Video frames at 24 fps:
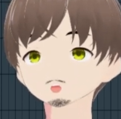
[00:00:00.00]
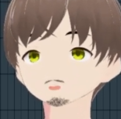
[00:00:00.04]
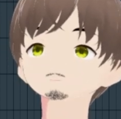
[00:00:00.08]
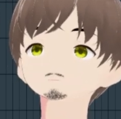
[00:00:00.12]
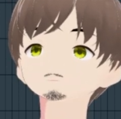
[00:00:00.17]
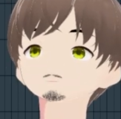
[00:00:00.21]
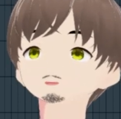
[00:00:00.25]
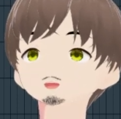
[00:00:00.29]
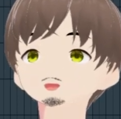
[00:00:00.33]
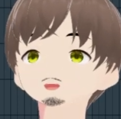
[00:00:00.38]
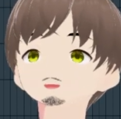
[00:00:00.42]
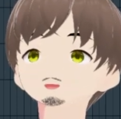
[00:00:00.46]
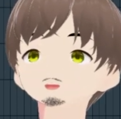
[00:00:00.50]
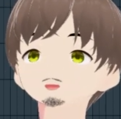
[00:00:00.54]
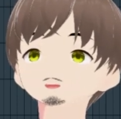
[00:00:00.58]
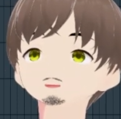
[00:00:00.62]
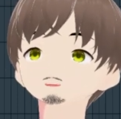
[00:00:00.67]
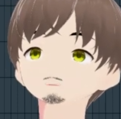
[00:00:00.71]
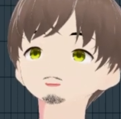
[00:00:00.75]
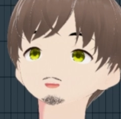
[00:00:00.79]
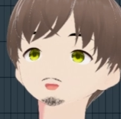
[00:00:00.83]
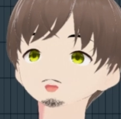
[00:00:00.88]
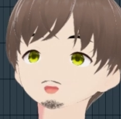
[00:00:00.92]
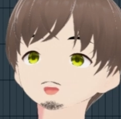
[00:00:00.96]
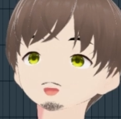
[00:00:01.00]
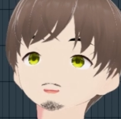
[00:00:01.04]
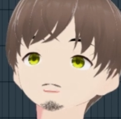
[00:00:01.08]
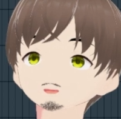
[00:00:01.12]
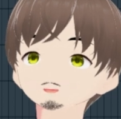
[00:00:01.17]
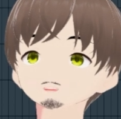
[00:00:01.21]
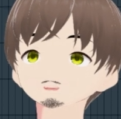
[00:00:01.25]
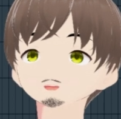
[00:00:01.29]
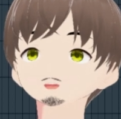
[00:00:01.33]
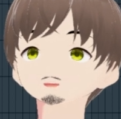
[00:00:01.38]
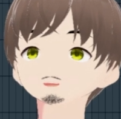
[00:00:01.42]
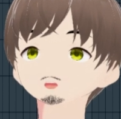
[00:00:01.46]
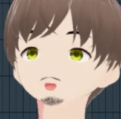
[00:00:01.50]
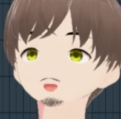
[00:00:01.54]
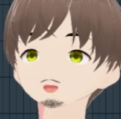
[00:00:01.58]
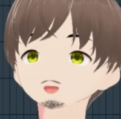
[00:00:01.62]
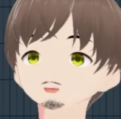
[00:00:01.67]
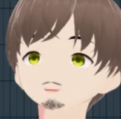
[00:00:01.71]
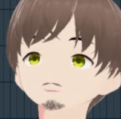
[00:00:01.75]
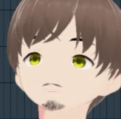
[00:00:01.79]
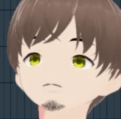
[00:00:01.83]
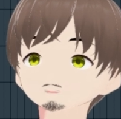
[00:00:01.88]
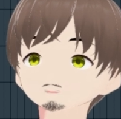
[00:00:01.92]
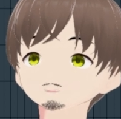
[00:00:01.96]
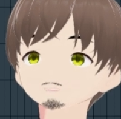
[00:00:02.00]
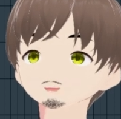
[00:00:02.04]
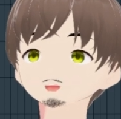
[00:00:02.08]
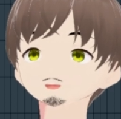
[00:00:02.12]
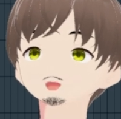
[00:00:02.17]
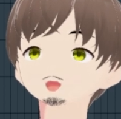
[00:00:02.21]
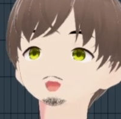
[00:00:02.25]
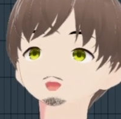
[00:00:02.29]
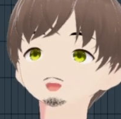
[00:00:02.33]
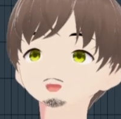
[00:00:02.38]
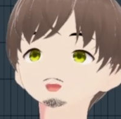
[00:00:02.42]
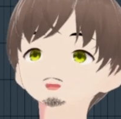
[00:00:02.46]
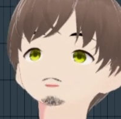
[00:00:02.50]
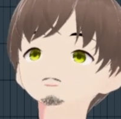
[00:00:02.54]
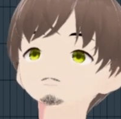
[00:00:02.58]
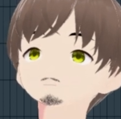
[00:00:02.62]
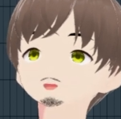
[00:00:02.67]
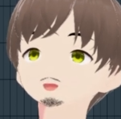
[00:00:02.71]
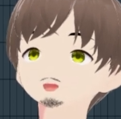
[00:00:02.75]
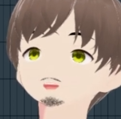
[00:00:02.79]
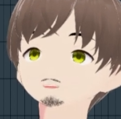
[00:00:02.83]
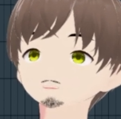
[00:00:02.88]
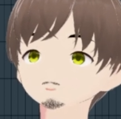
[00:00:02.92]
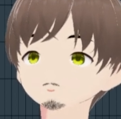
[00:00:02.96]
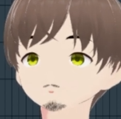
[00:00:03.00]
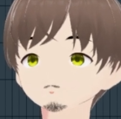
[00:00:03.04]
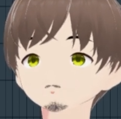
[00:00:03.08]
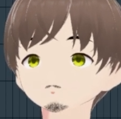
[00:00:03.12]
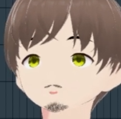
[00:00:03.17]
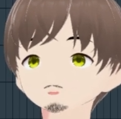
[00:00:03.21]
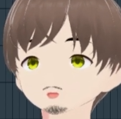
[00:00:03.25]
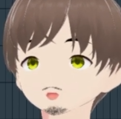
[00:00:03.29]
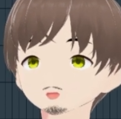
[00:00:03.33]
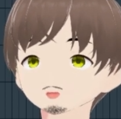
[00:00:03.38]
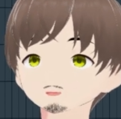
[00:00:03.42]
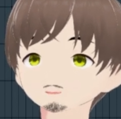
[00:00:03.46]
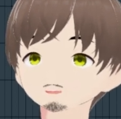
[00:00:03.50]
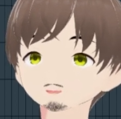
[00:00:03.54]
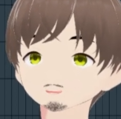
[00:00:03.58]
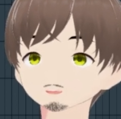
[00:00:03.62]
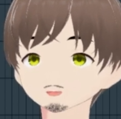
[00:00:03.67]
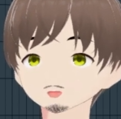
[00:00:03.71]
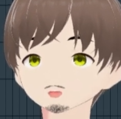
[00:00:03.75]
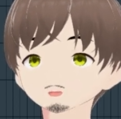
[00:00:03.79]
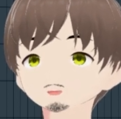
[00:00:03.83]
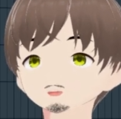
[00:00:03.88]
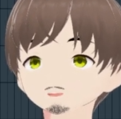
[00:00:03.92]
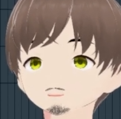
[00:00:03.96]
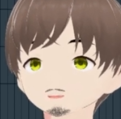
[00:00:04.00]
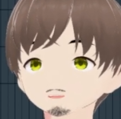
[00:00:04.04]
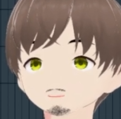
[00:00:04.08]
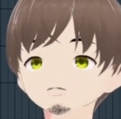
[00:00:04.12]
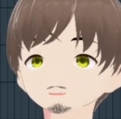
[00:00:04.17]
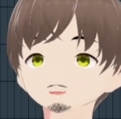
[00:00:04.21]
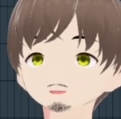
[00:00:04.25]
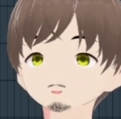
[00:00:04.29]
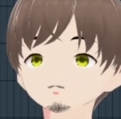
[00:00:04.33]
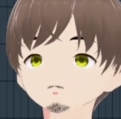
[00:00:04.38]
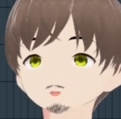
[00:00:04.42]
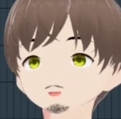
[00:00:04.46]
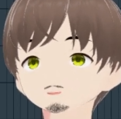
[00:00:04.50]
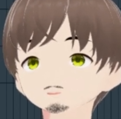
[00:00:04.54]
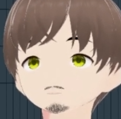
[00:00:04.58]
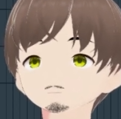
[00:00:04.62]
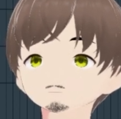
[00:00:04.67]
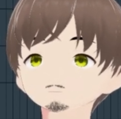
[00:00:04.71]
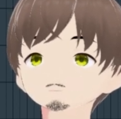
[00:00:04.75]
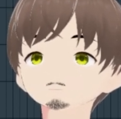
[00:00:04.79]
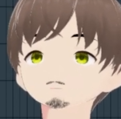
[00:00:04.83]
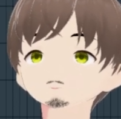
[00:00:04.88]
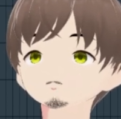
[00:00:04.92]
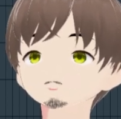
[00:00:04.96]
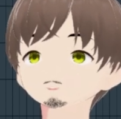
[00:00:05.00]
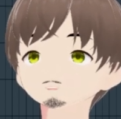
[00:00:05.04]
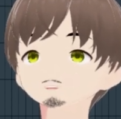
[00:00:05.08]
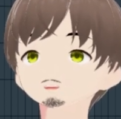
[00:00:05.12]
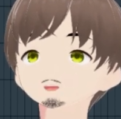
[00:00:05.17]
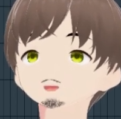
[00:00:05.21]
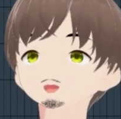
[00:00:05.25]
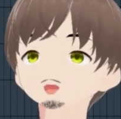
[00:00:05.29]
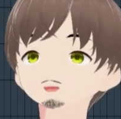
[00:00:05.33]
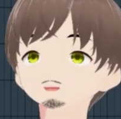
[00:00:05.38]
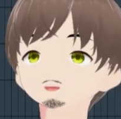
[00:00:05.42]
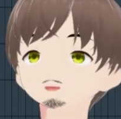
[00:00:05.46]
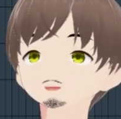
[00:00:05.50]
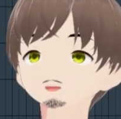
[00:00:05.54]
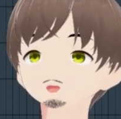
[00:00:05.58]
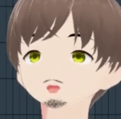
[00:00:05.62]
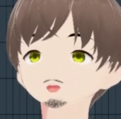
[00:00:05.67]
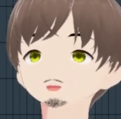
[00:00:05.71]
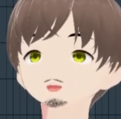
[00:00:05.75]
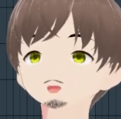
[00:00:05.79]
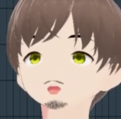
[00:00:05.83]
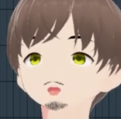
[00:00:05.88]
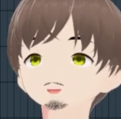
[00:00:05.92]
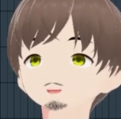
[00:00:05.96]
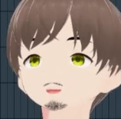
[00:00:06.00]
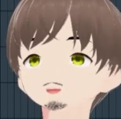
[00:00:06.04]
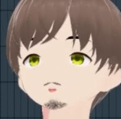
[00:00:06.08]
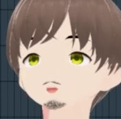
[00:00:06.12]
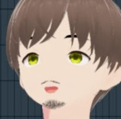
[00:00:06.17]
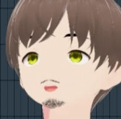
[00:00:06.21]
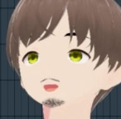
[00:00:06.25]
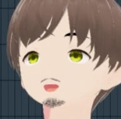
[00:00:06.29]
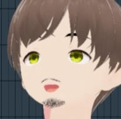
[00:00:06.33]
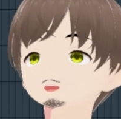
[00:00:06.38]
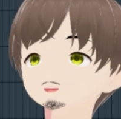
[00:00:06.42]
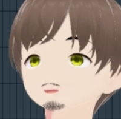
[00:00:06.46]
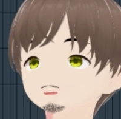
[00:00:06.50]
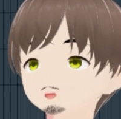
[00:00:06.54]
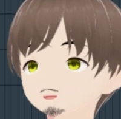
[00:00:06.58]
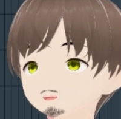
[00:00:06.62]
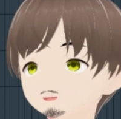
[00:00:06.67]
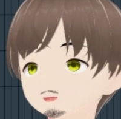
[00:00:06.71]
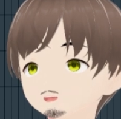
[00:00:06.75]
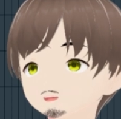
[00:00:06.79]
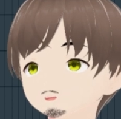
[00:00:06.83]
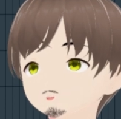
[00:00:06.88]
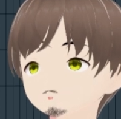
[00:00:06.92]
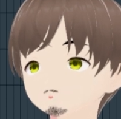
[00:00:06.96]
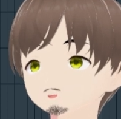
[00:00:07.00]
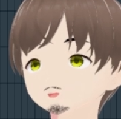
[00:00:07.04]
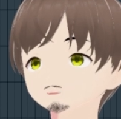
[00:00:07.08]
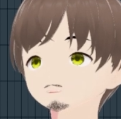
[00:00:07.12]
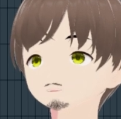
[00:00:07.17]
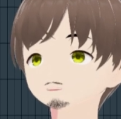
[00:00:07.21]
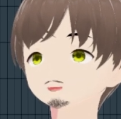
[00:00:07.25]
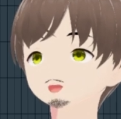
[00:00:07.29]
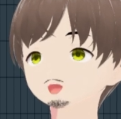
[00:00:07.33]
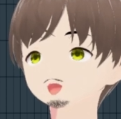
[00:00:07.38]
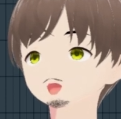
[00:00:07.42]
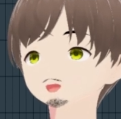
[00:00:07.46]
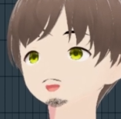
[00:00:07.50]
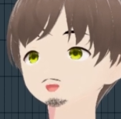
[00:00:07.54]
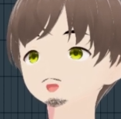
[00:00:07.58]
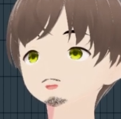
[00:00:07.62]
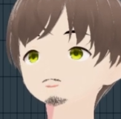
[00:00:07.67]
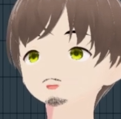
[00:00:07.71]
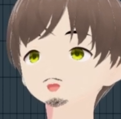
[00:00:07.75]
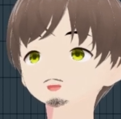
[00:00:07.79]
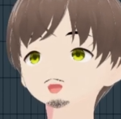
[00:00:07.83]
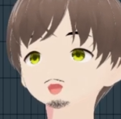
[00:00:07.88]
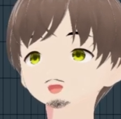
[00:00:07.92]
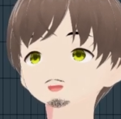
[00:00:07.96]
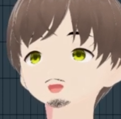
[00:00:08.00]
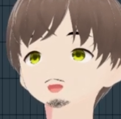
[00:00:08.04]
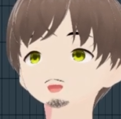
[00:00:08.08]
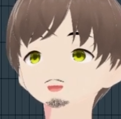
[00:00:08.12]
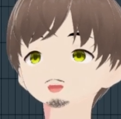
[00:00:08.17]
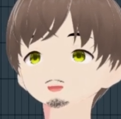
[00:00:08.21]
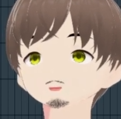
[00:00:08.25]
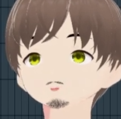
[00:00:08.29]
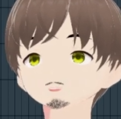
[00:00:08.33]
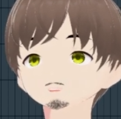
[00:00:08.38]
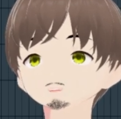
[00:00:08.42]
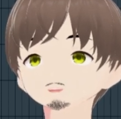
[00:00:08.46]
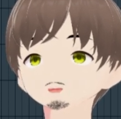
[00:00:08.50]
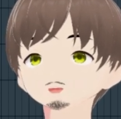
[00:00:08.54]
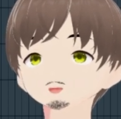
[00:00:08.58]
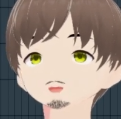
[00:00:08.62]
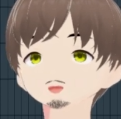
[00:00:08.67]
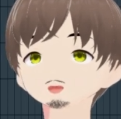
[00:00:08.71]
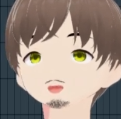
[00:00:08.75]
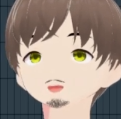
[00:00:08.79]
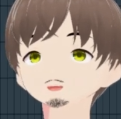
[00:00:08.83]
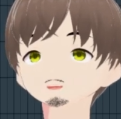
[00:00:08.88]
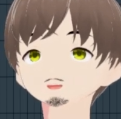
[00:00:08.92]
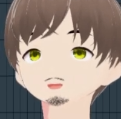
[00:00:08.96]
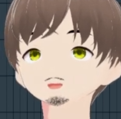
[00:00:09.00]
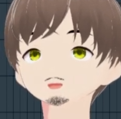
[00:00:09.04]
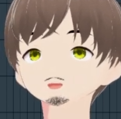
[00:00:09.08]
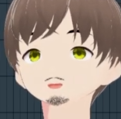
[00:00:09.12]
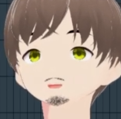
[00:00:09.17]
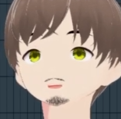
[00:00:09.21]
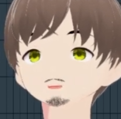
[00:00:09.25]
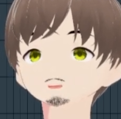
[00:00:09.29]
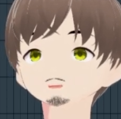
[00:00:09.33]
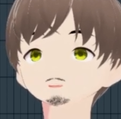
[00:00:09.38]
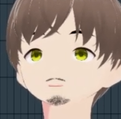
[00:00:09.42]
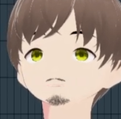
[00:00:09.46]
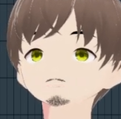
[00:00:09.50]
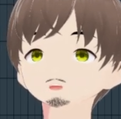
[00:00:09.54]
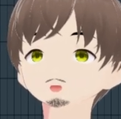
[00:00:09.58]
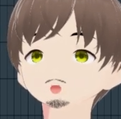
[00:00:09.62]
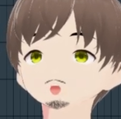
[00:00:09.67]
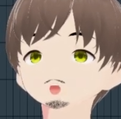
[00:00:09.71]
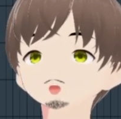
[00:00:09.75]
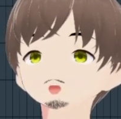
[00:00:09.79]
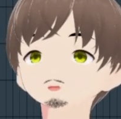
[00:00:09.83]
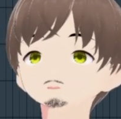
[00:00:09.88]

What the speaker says: cleans it, makes it, has that, like, I guess, warmness, that presence to it. We're adding a little bit of that. You can control it through this knob, but I like to do everything on here. So